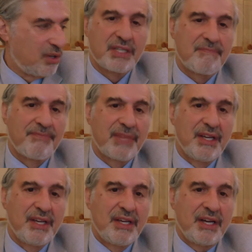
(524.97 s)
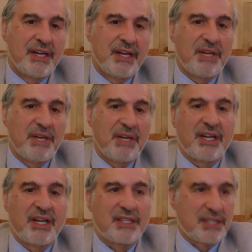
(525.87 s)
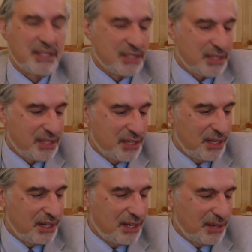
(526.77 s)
all of us. Marian Anderson's